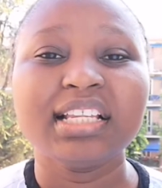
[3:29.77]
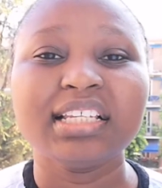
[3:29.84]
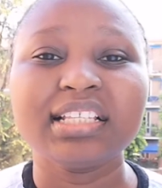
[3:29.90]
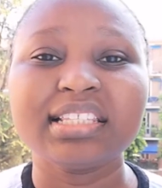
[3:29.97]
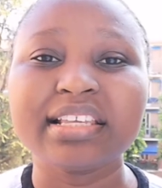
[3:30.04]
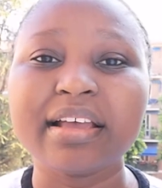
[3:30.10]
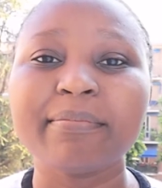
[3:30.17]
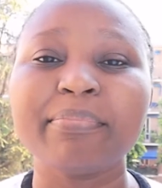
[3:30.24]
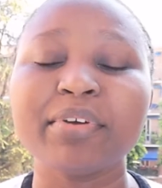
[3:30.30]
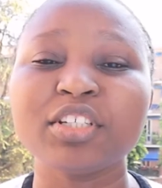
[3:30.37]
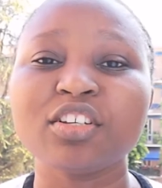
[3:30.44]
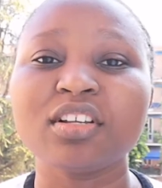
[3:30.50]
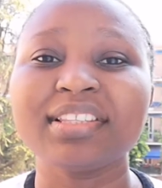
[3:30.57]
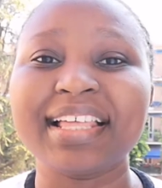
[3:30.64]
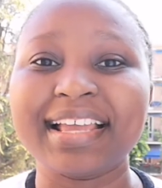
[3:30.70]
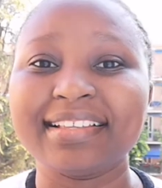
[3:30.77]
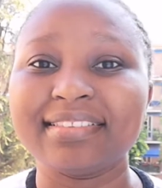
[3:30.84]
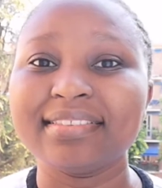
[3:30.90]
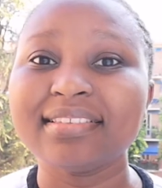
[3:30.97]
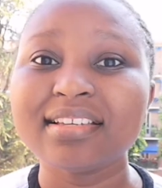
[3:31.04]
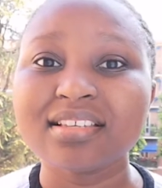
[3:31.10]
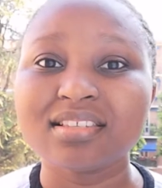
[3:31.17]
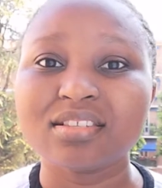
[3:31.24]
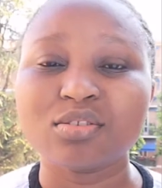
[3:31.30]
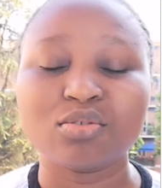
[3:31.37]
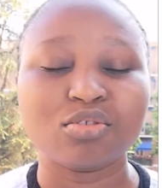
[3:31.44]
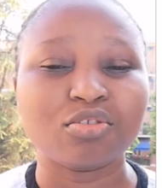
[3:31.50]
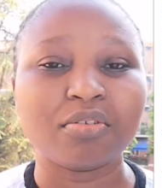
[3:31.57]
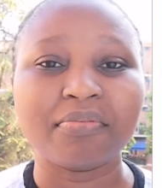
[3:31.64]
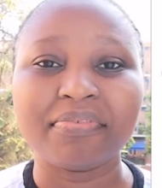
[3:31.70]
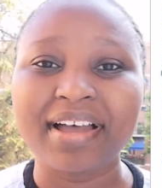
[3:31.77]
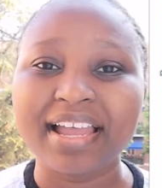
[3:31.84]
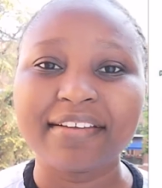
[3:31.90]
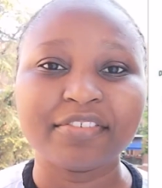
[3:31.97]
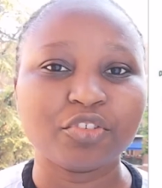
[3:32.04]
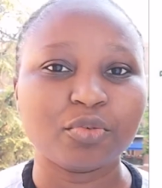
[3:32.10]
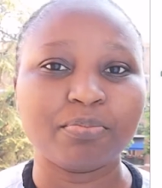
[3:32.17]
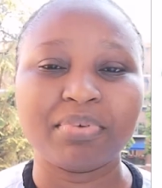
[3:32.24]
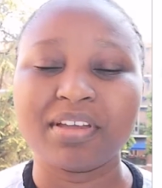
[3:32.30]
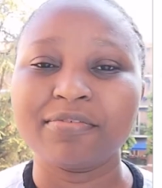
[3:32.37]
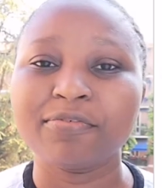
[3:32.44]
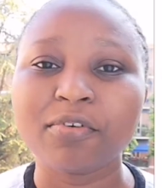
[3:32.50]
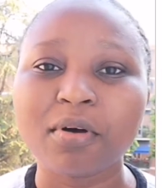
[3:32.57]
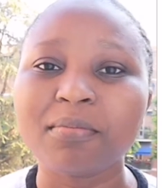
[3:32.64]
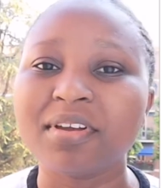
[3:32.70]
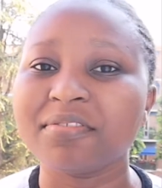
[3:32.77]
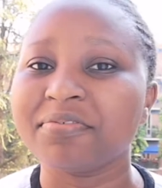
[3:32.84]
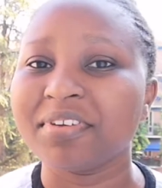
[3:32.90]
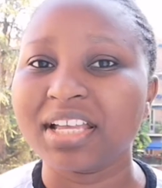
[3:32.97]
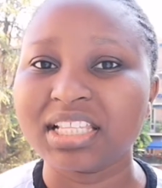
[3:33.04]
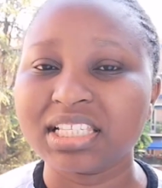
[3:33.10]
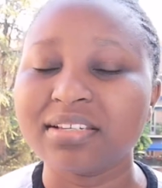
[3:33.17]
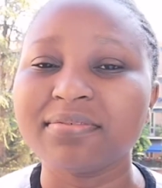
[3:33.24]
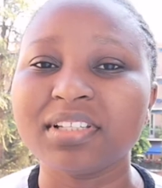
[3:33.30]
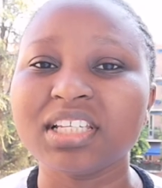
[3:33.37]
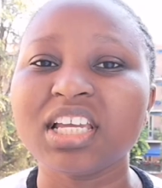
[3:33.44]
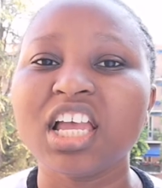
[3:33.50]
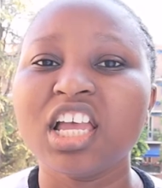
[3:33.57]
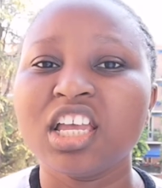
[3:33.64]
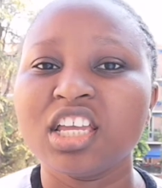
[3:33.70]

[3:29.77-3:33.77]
the temperature that it needs to survive, to perform effectively,